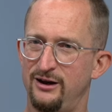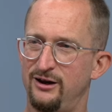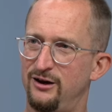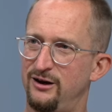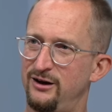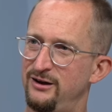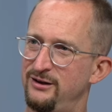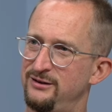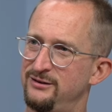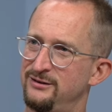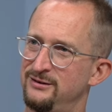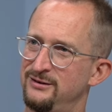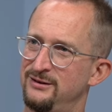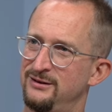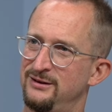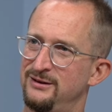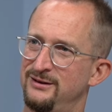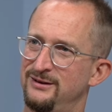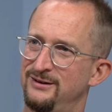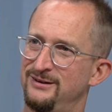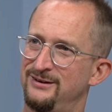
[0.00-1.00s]
I
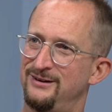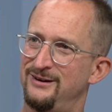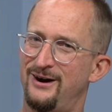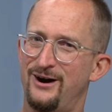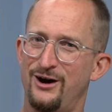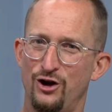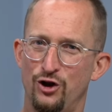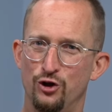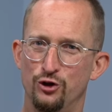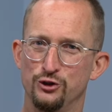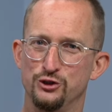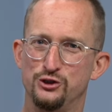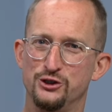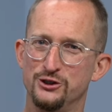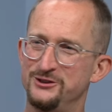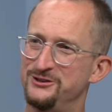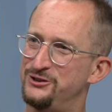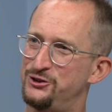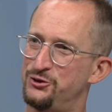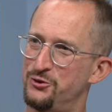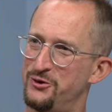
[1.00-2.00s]
looked
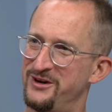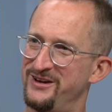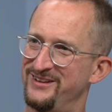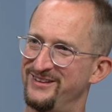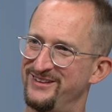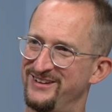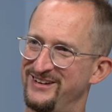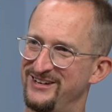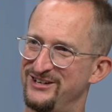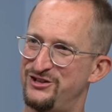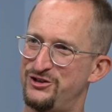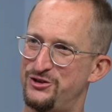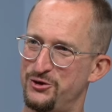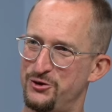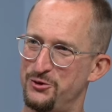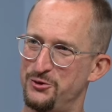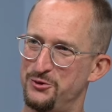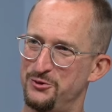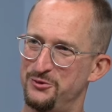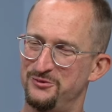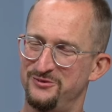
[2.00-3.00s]
into it, the
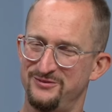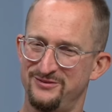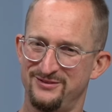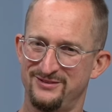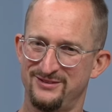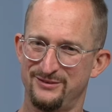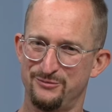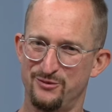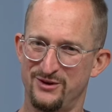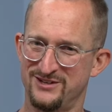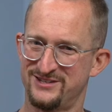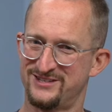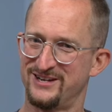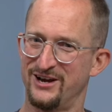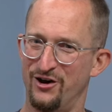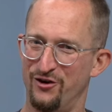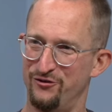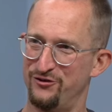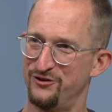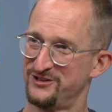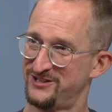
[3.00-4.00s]
issue
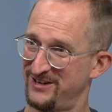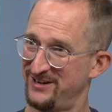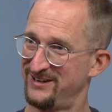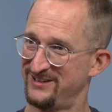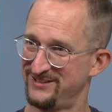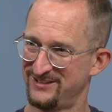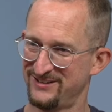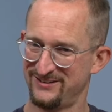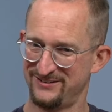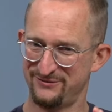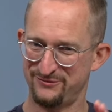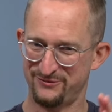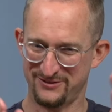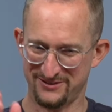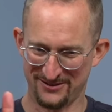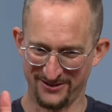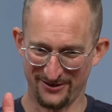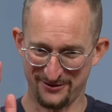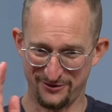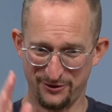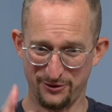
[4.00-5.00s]
myself,
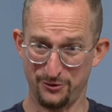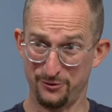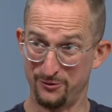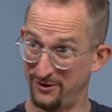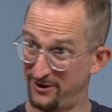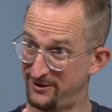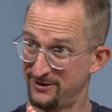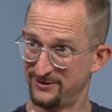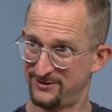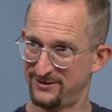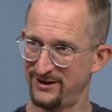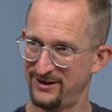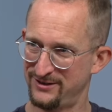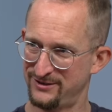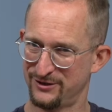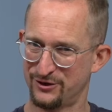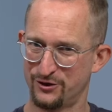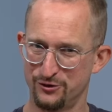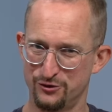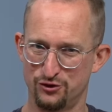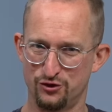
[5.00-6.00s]
as I do, like I say, as
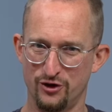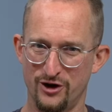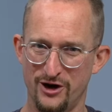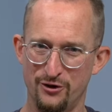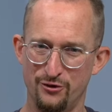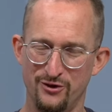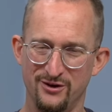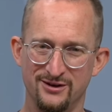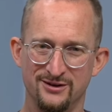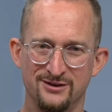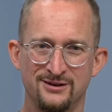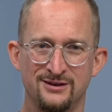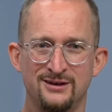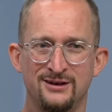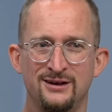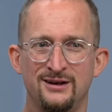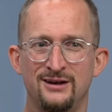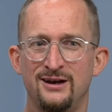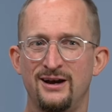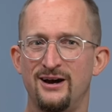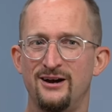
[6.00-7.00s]
a contrarian.
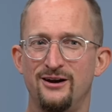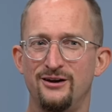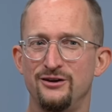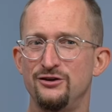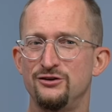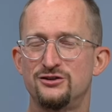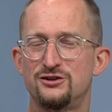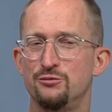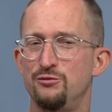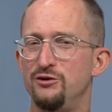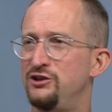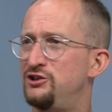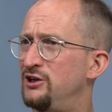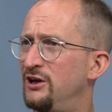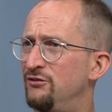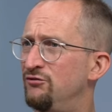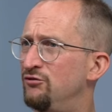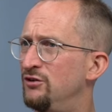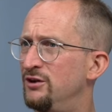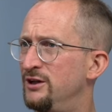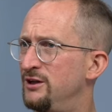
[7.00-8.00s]
And I used to be
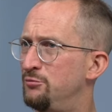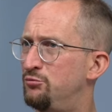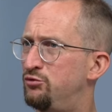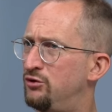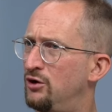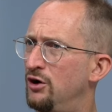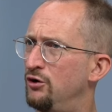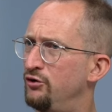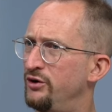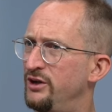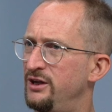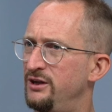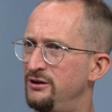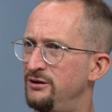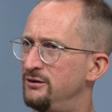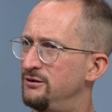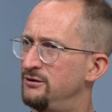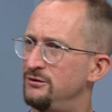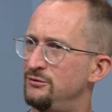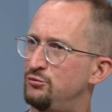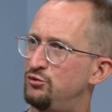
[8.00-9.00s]
generally
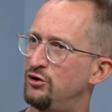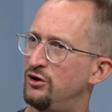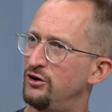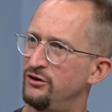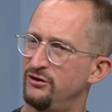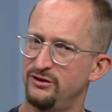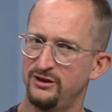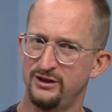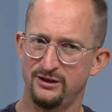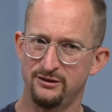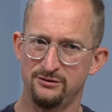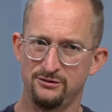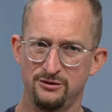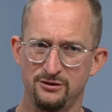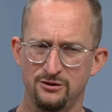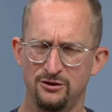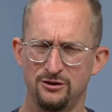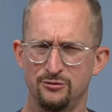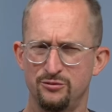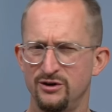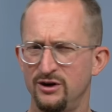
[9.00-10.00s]
pro-EU,
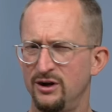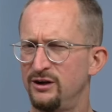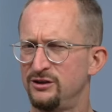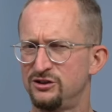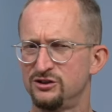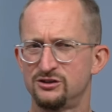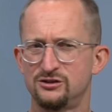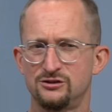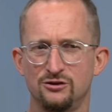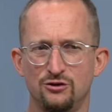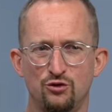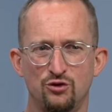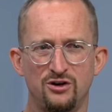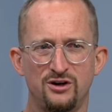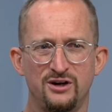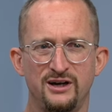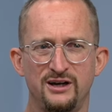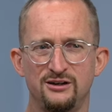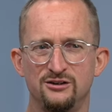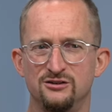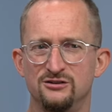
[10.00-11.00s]
pro-Europe, and I just thought, well,
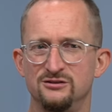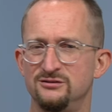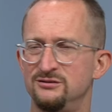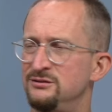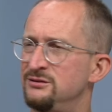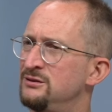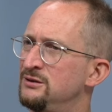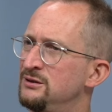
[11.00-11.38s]
hang on,